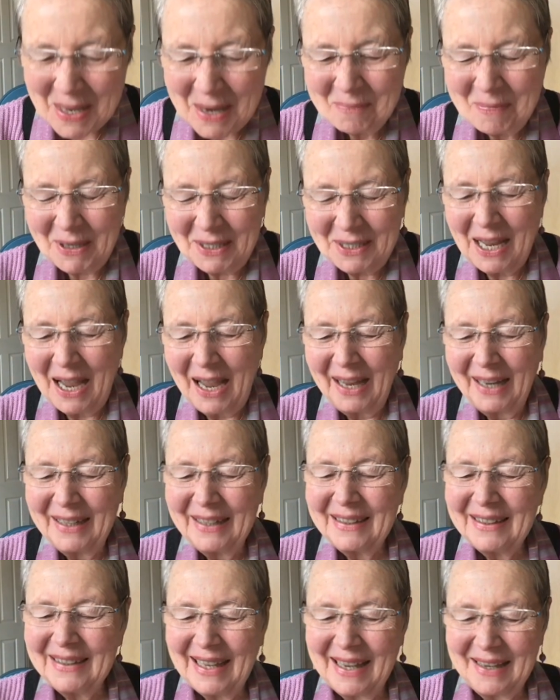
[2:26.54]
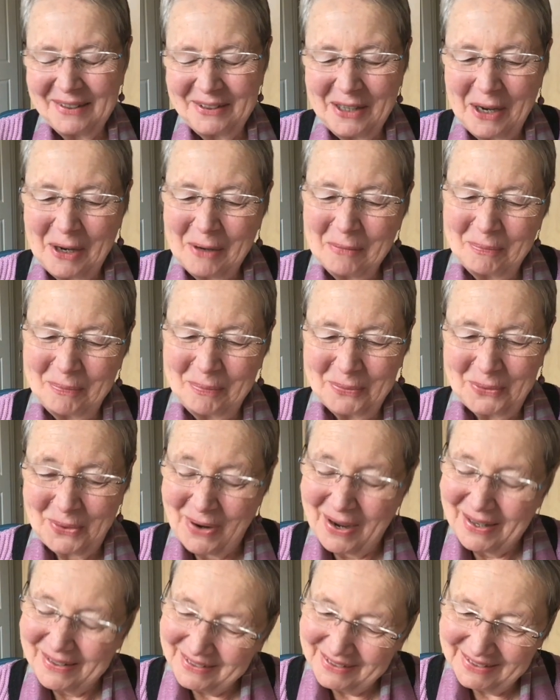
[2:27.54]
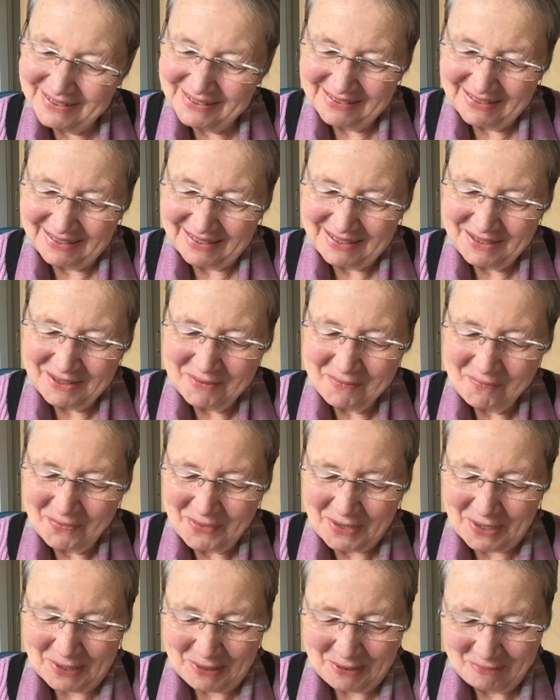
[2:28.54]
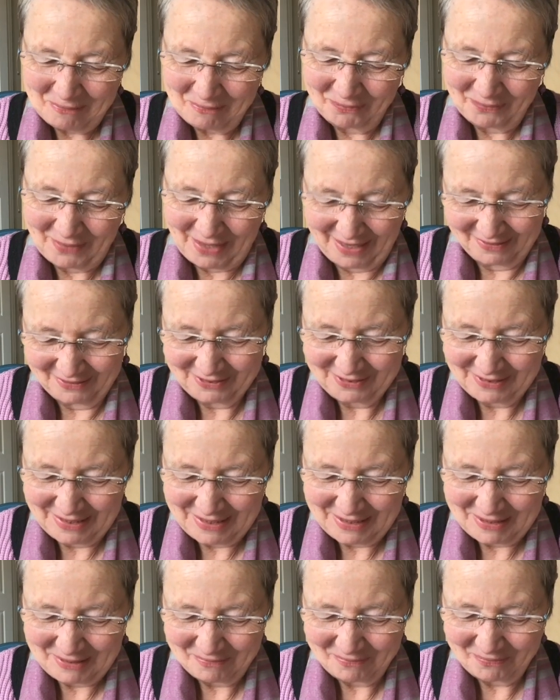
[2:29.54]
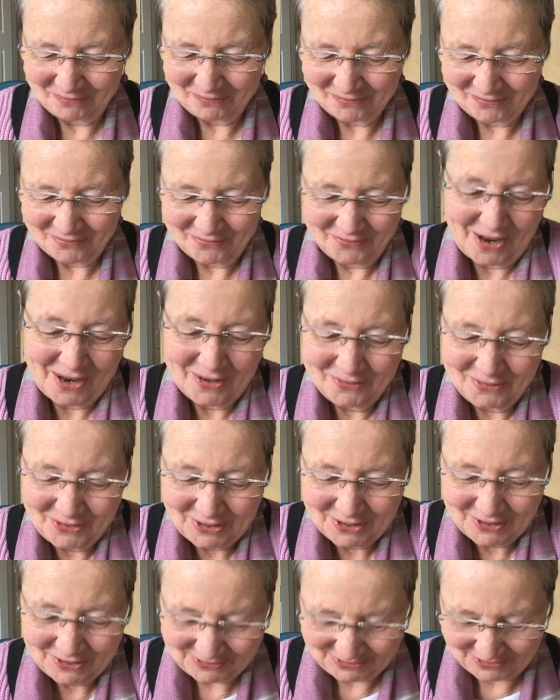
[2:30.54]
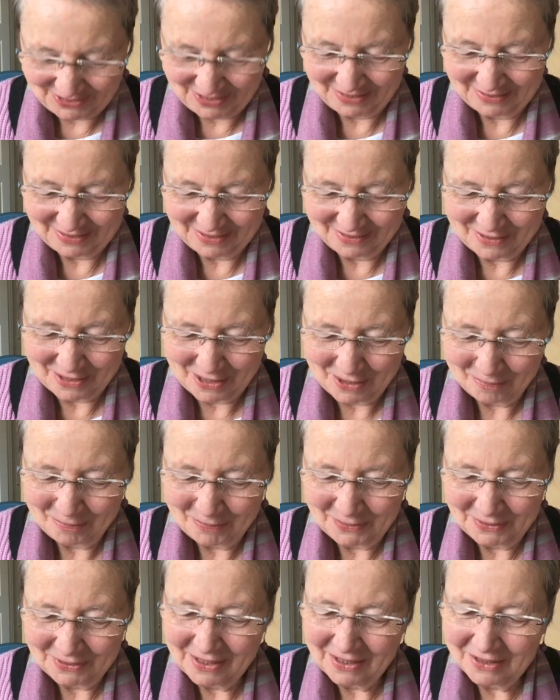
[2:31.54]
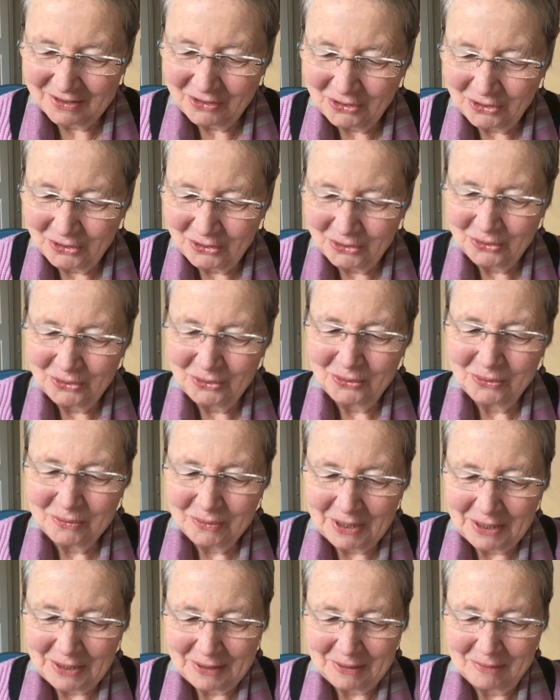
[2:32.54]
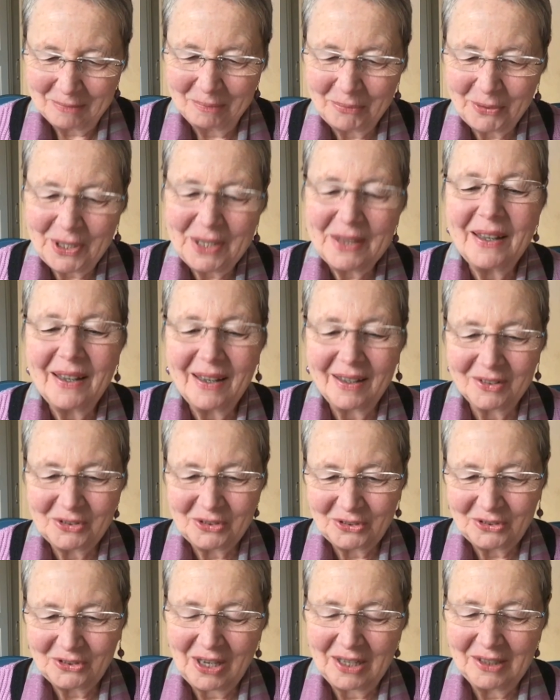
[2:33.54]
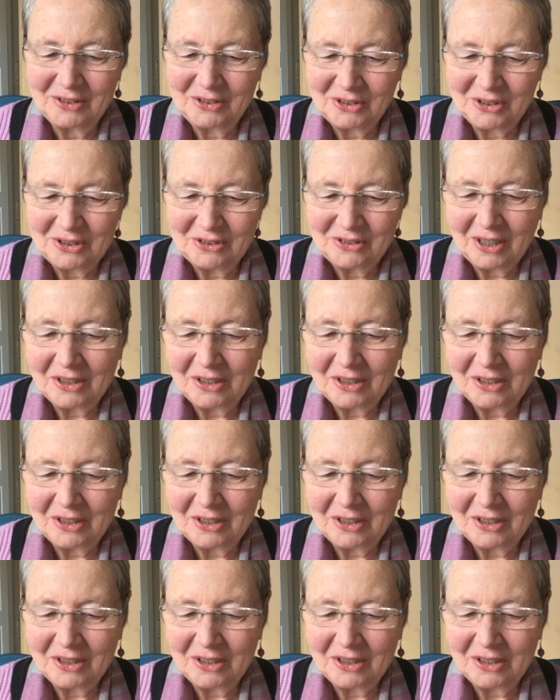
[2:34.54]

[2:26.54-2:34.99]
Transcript: But I get up quite early, actually 5:30 I get up, and I do breathing exercises.